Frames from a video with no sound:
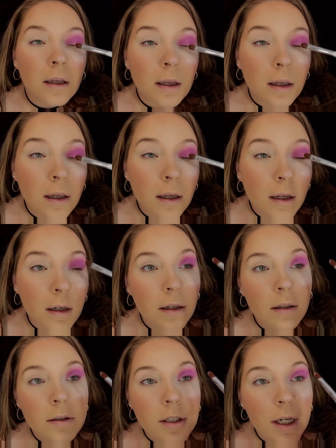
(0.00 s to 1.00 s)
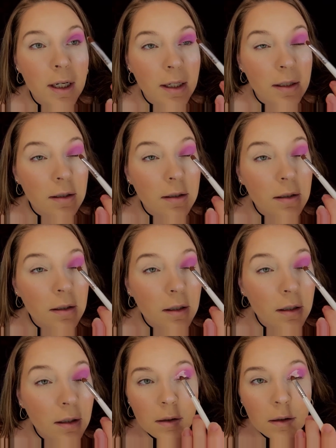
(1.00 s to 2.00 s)
and just
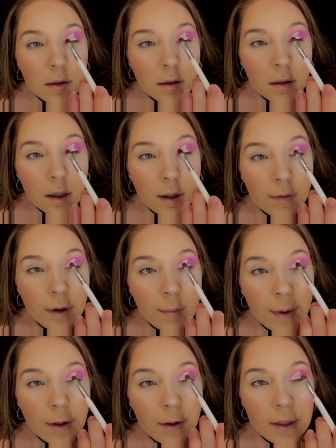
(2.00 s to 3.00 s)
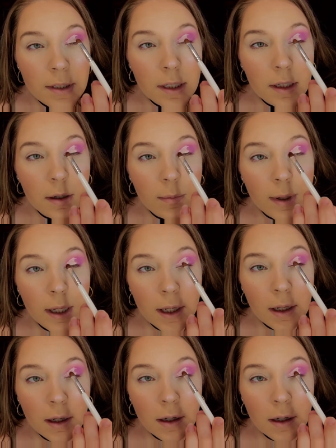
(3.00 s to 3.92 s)
carve out my crease a little bit.